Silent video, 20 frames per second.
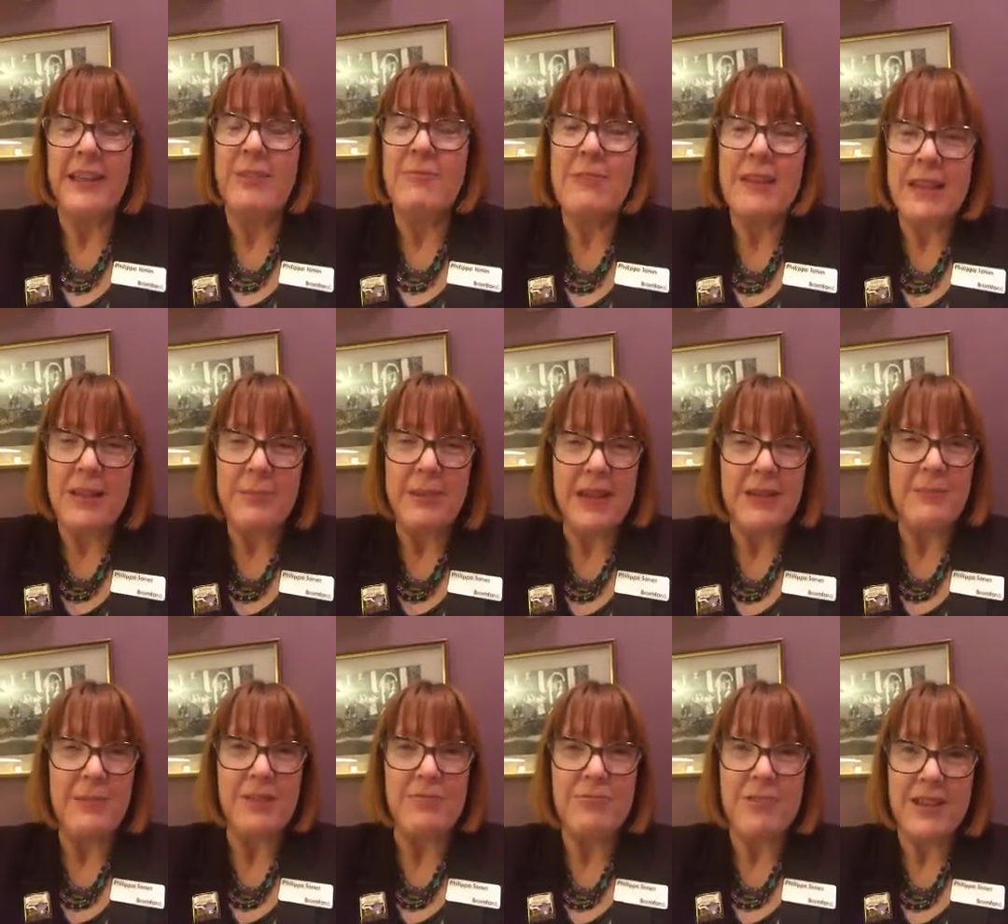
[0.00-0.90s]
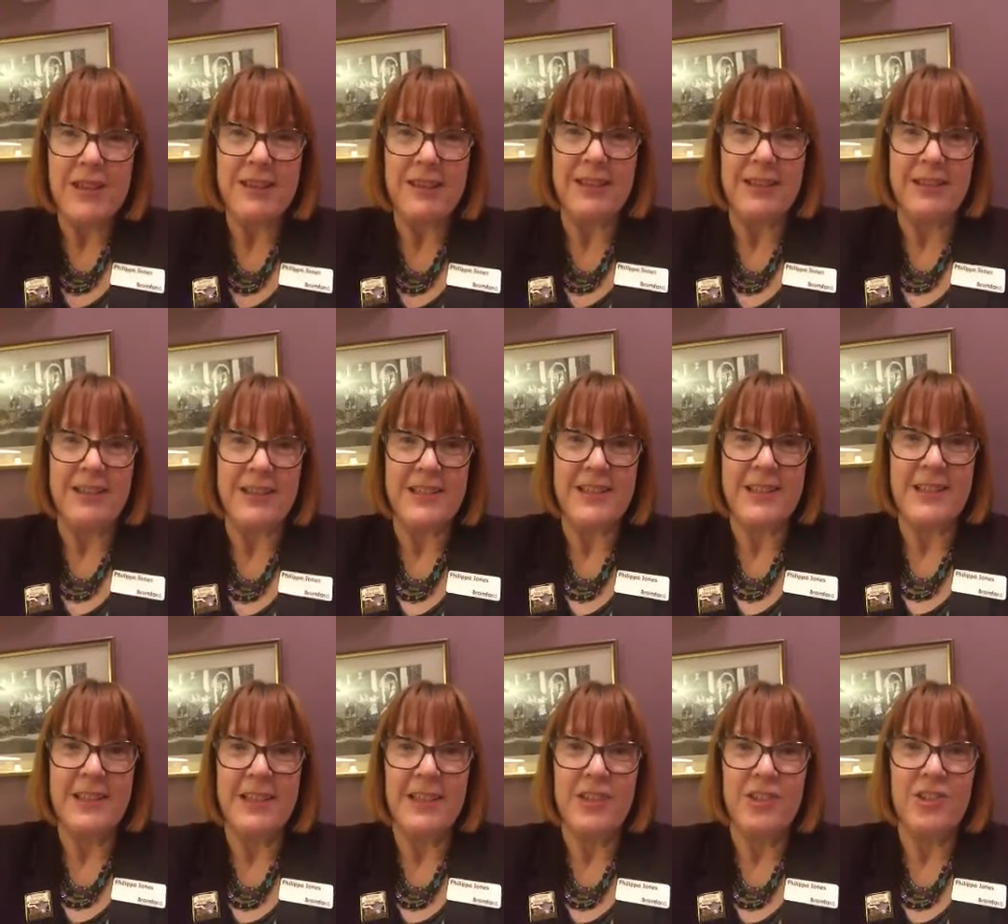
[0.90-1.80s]
And that really made me
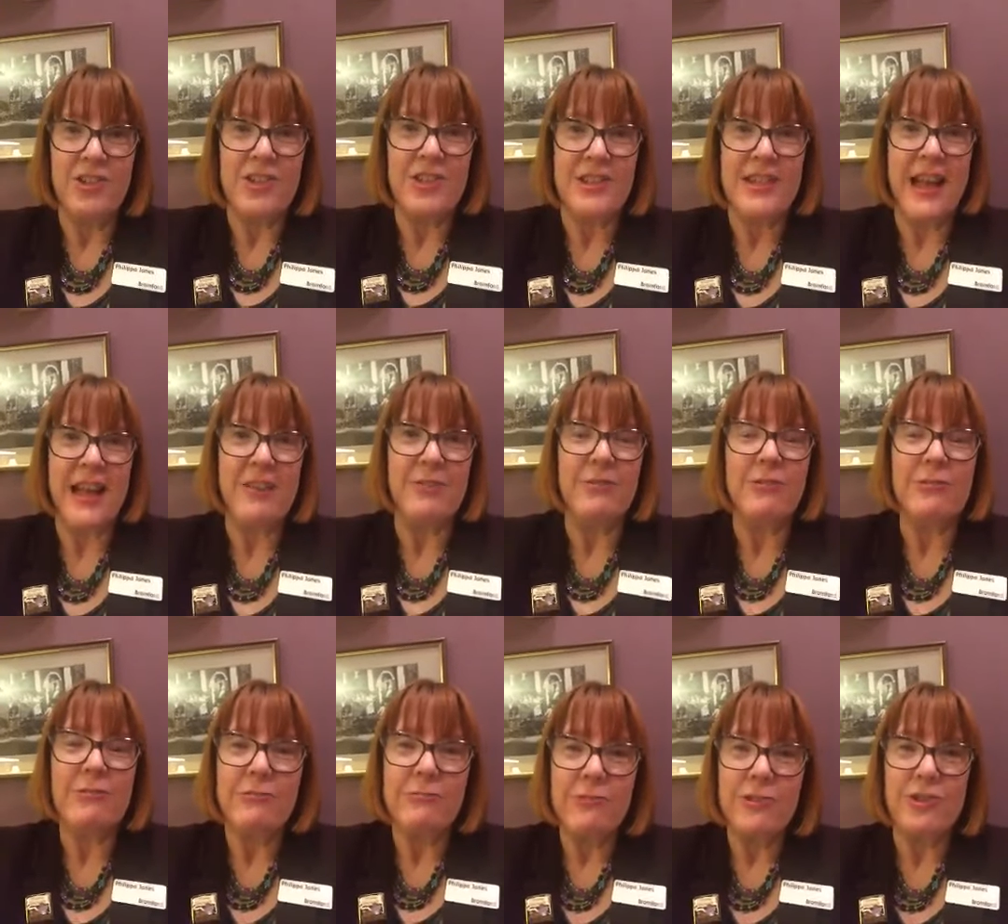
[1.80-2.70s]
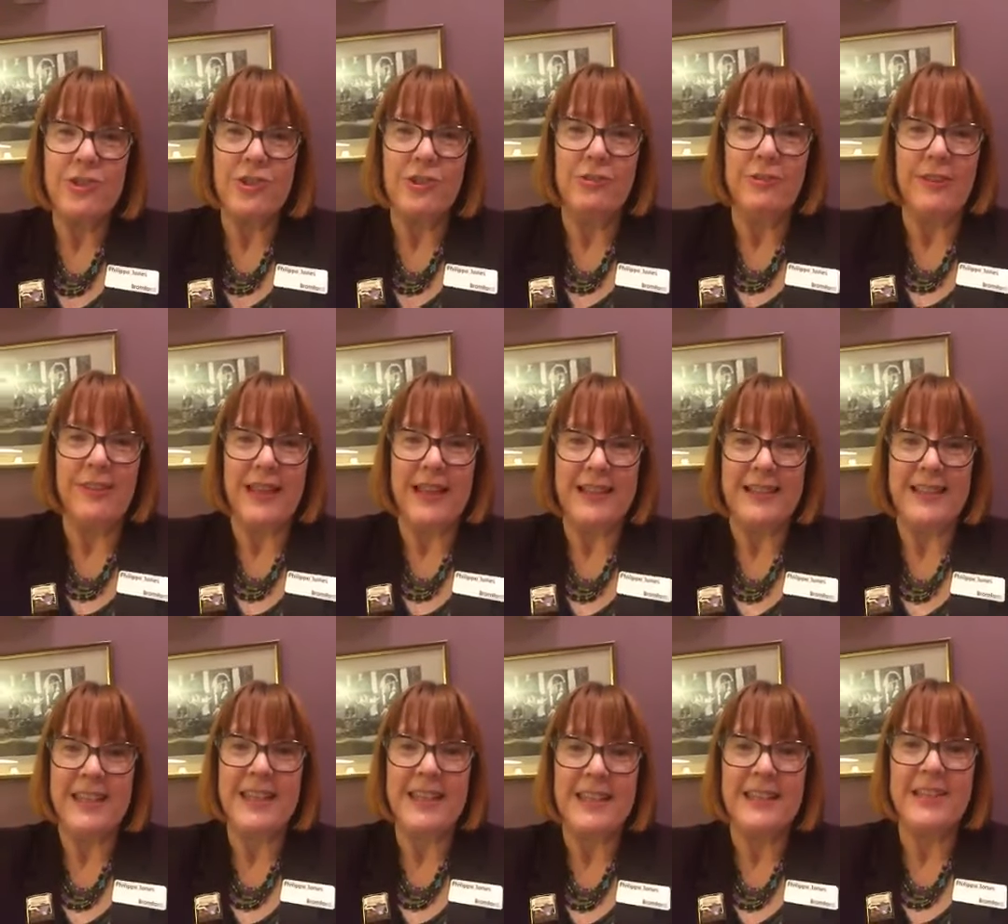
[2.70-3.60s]
realise just how crucial
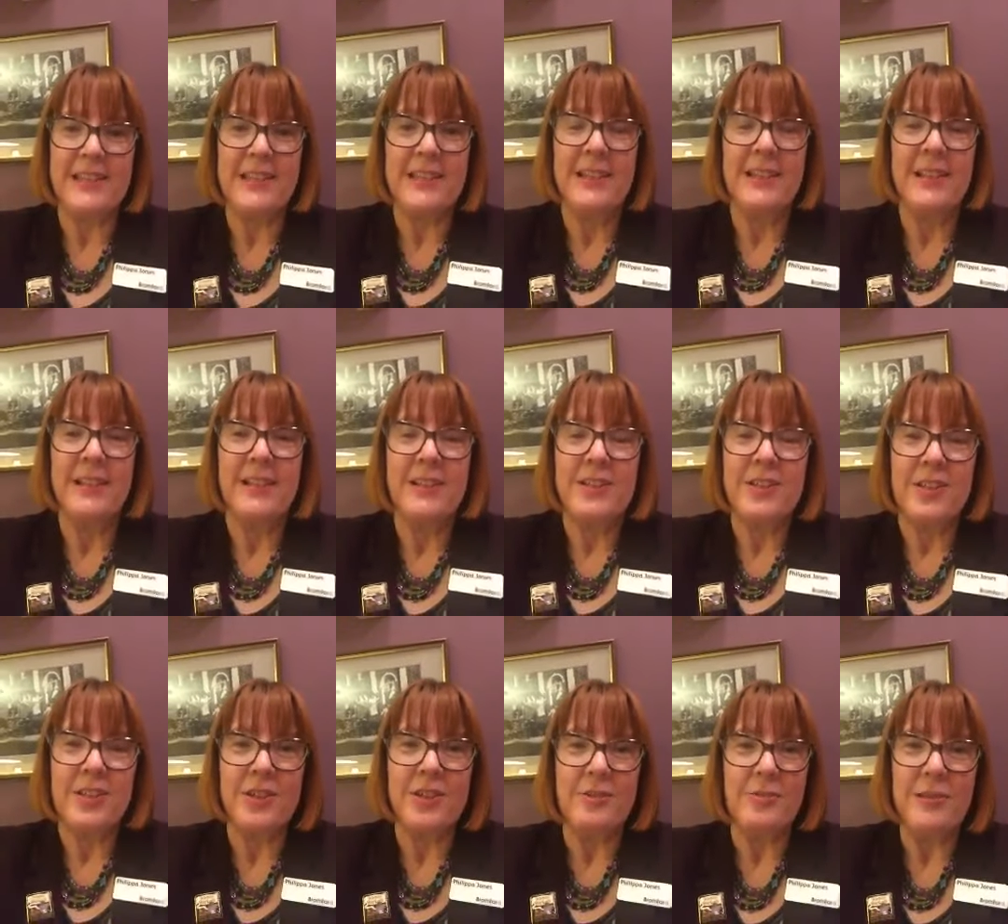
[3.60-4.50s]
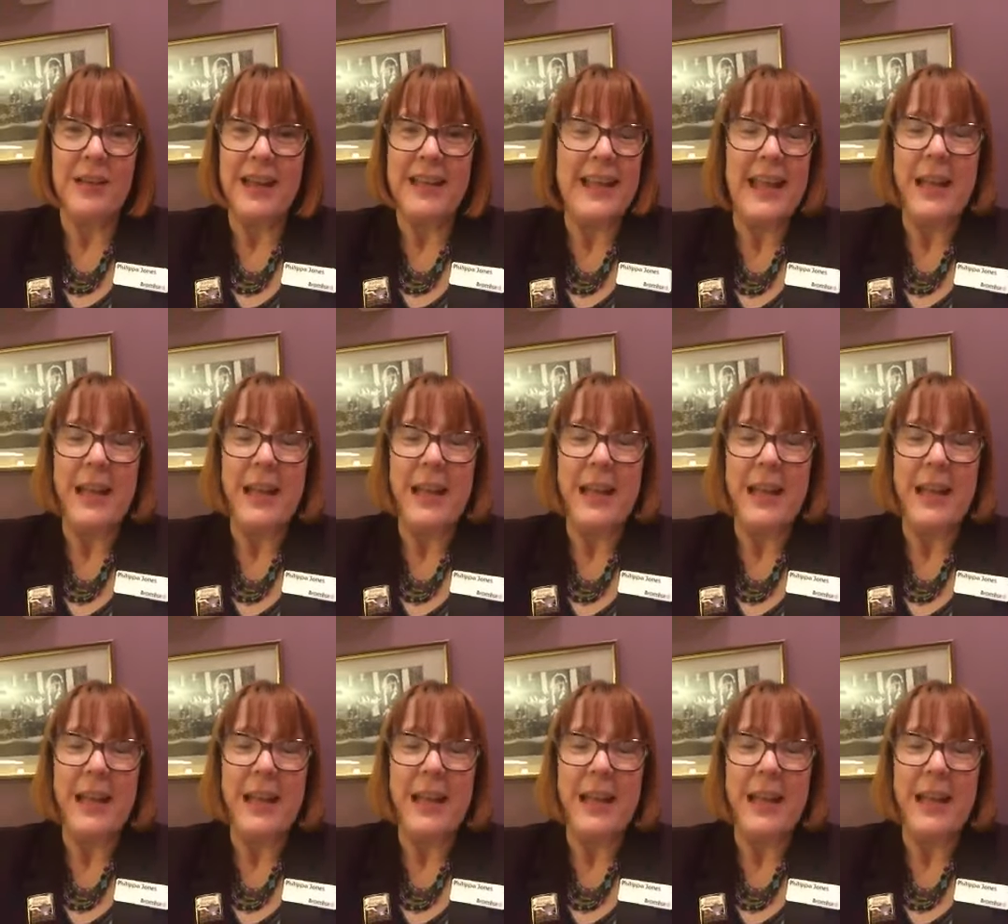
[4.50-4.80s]
that is to